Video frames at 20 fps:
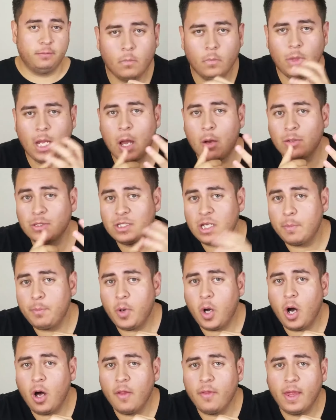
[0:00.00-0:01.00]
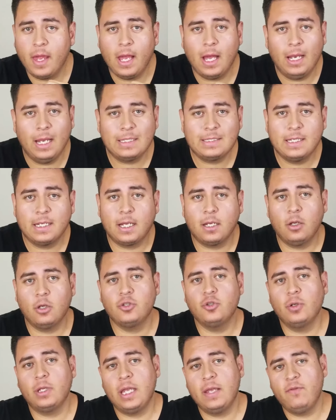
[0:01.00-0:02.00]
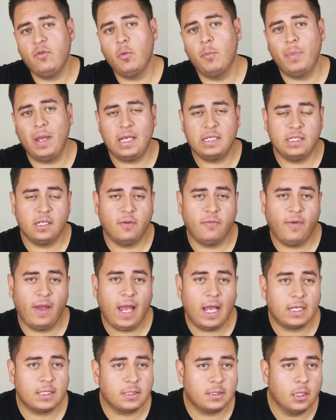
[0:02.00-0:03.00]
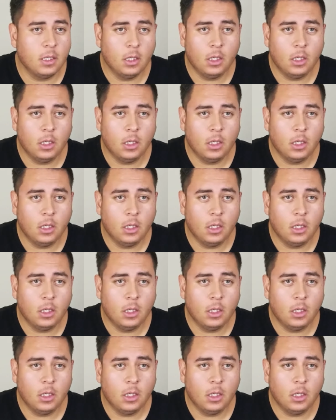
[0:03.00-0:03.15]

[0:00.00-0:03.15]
Now, on top of all that, Alexa can also give you basic facts.